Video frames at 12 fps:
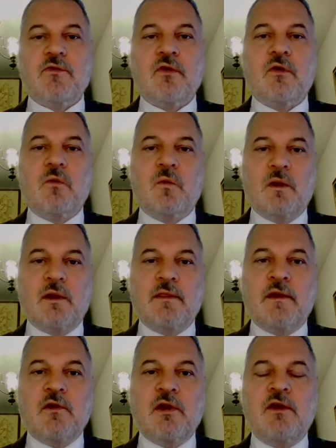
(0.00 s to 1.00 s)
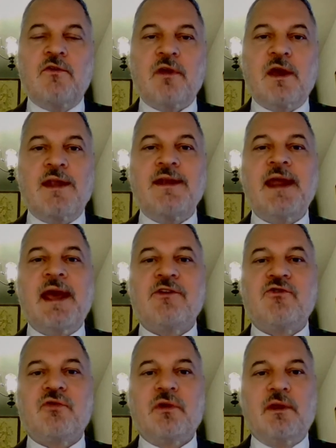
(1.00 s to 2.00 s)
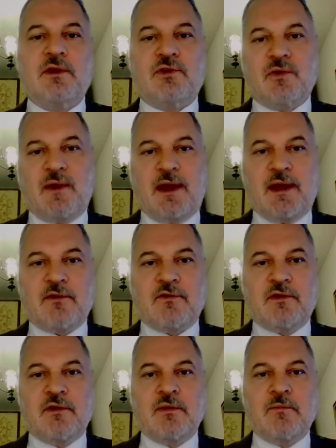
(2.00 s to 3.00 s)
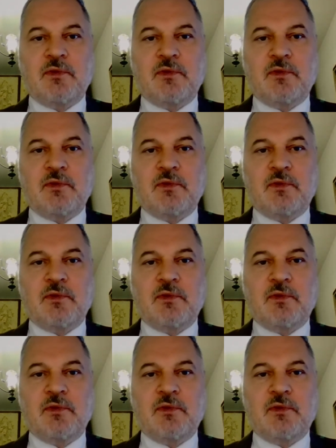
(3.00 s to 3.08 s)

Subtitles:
So there is a natural interaction